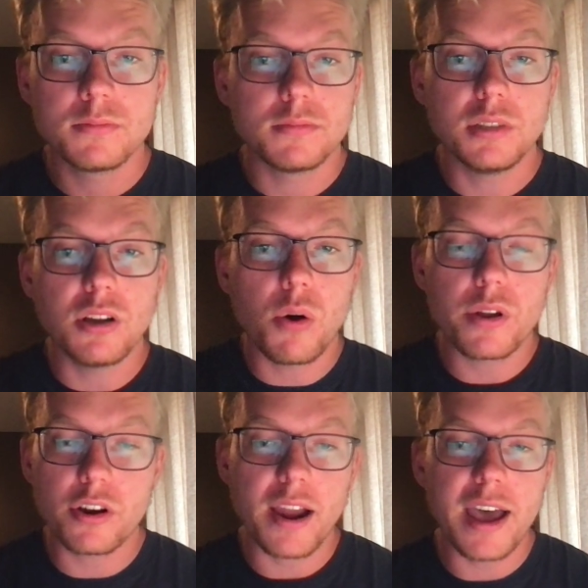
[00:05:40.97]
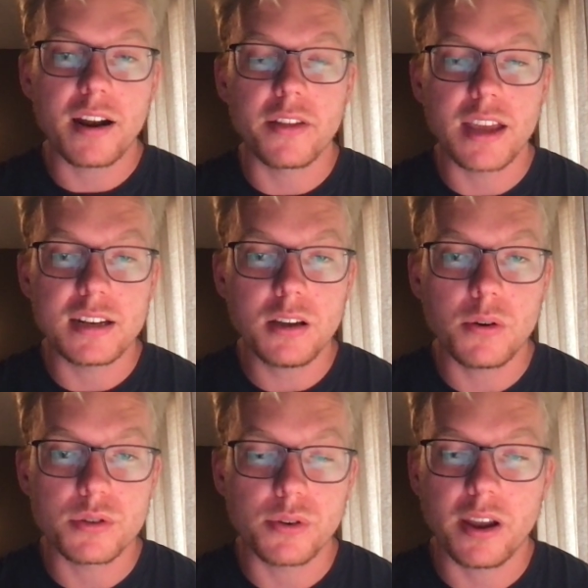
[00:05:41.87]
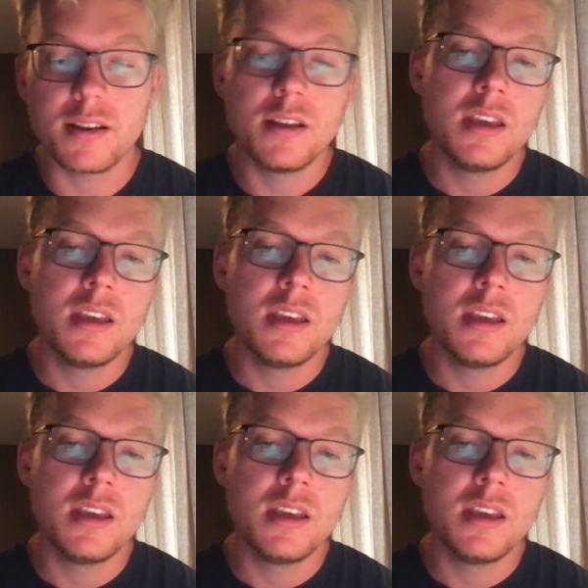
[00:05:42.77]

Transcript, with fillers: you know where you're at on that dose, right?